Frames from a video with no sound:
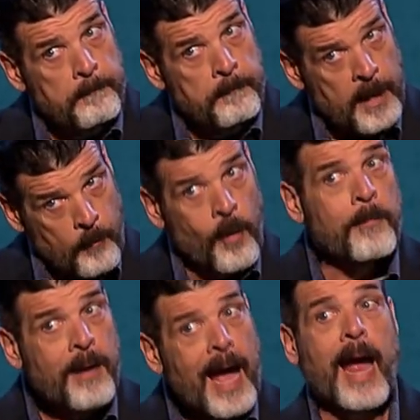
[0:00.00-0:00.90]
But I want
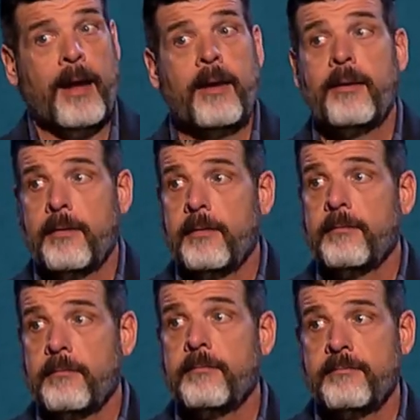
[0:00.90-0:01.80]
it back.
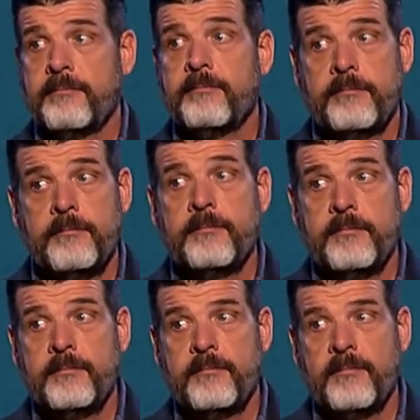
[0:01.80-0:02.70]

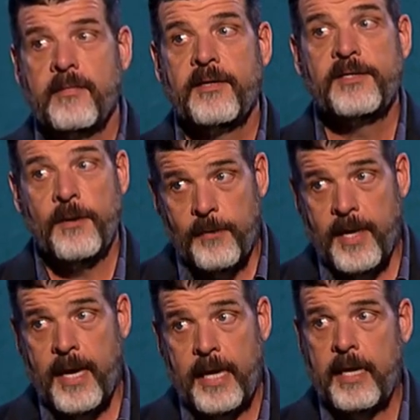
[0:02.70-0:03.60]
I said,
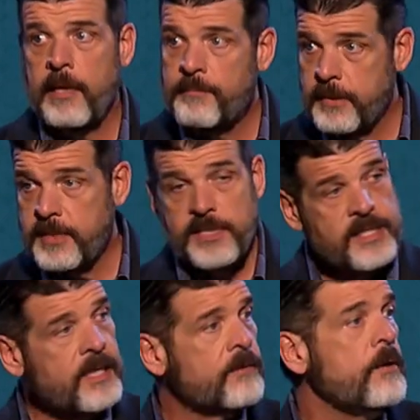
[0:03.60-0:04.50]
okay. And he puts a
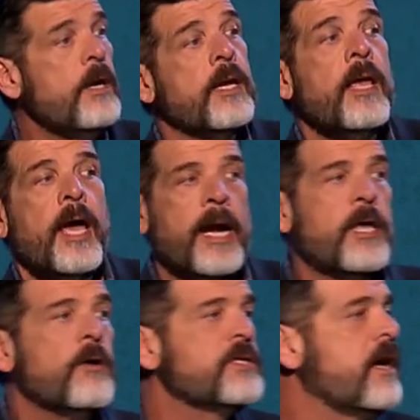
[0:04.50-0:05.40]
stick through it, and
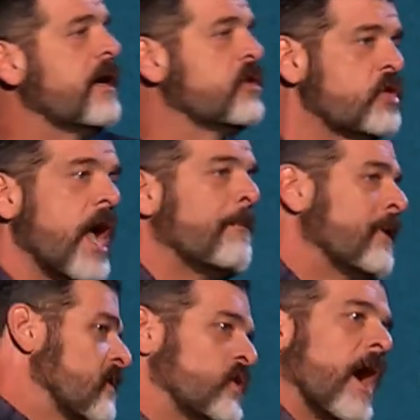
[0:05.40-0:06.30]
he goes down there, and he's
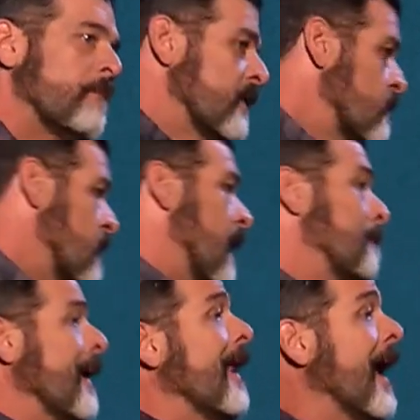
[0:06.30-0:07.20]

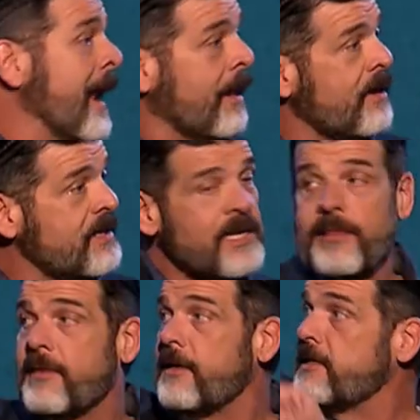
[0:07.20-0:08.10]
chopping, and he does
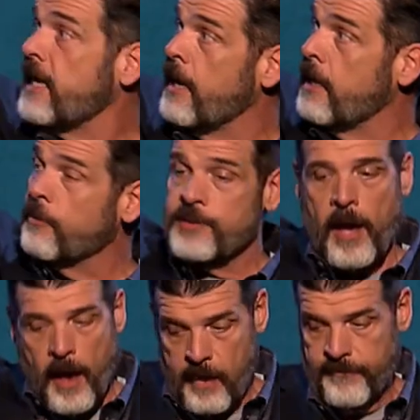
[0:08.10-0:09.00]
like this, and it goes
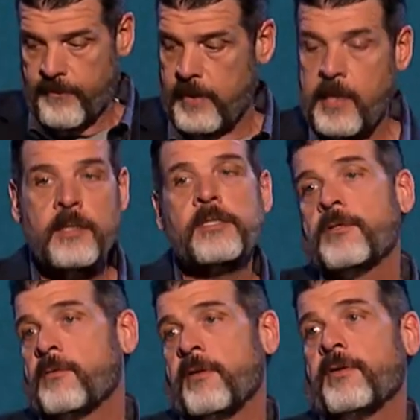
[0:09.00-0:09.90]
off into
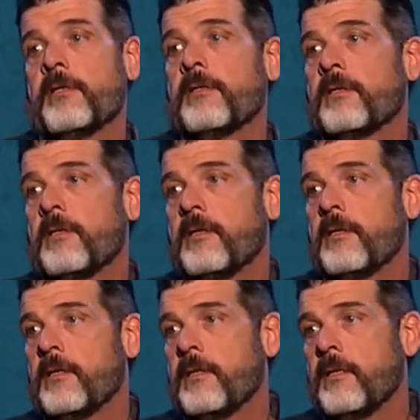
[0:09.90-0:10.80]
the river.
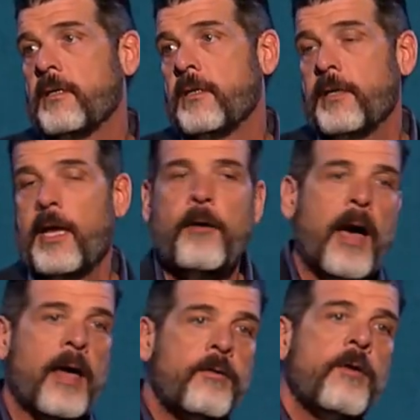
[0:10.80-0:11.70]
Now,
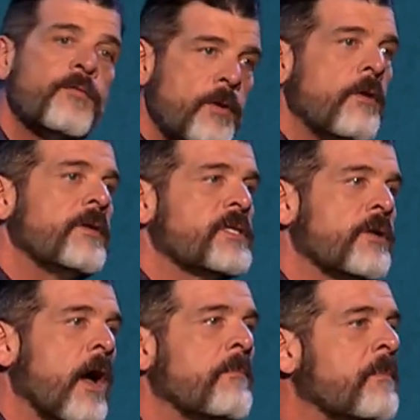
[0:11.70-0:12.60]
I don't know if you know this
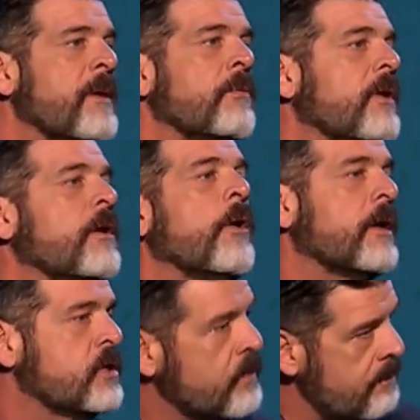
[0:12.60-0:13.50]
or not, but people didn't know
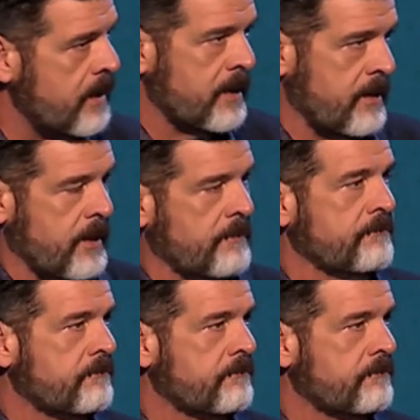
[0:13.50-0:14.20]
how to swim back then.